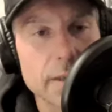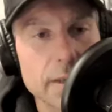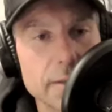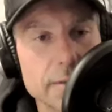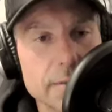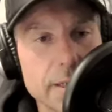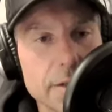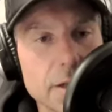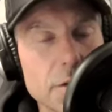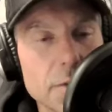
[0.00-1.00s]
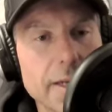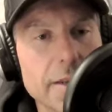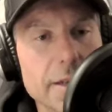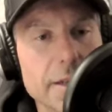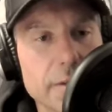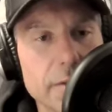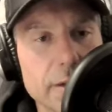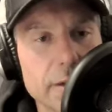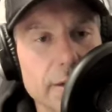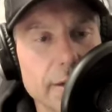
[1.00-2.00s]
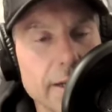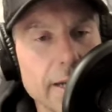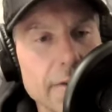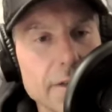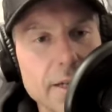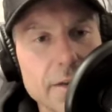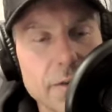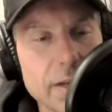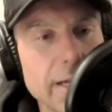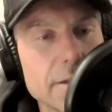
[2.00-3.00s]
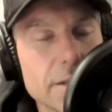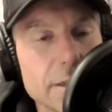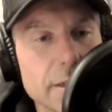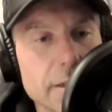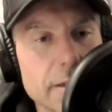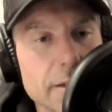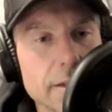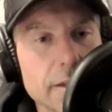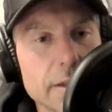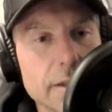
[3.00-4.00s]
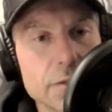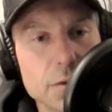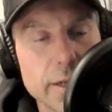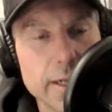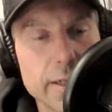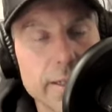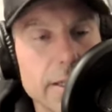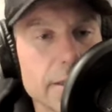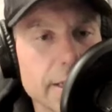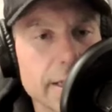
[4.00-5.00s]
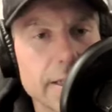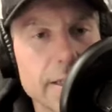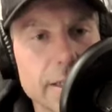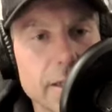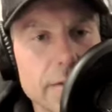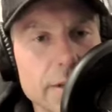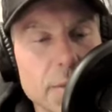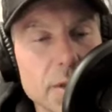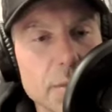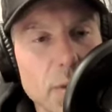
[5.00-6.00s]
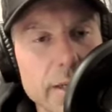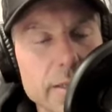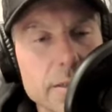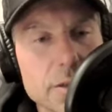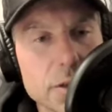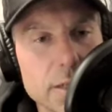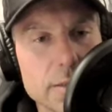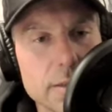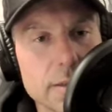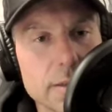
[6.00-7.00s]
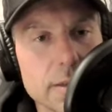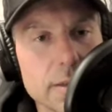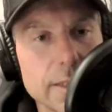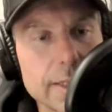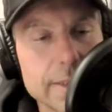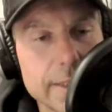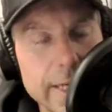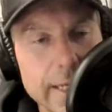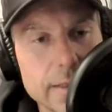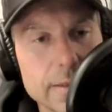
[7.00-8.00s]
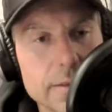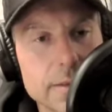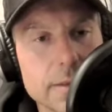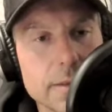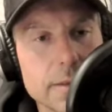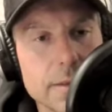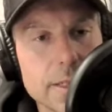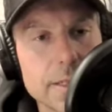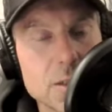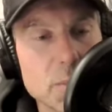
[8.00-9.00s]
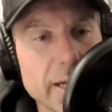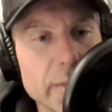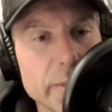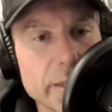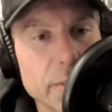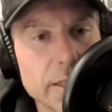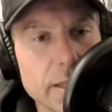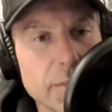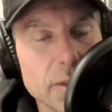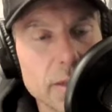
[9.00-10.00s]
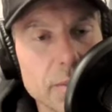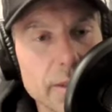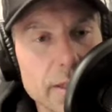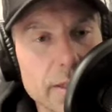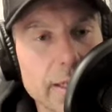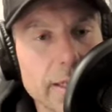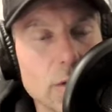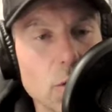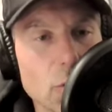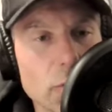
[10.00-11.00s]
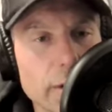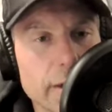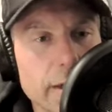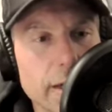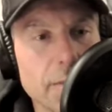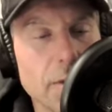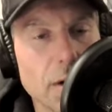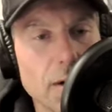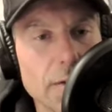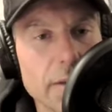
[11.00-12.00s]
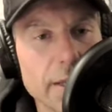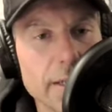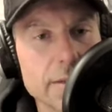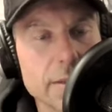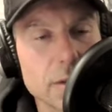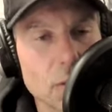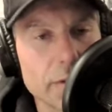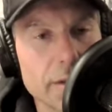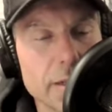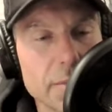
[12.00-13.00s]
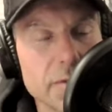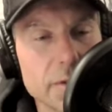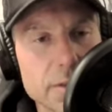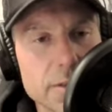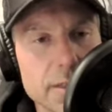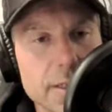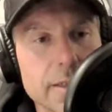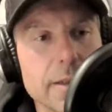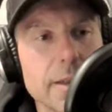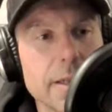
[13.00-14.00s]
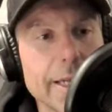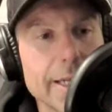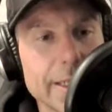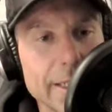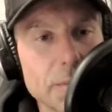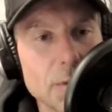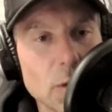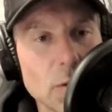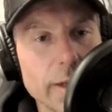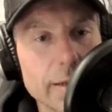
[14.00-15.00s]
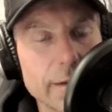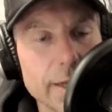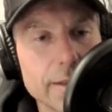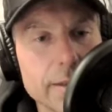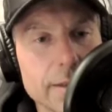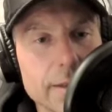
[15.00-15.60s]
things, right? You're not doing anything different. Every day for the last year, you've trained. Yeah, you've taken a day off here, but your body's adjusted. It's calloused. It doesn't mind being beat up a little bit. It can overcome hard things. It could overcome adversity. It could keep going, right?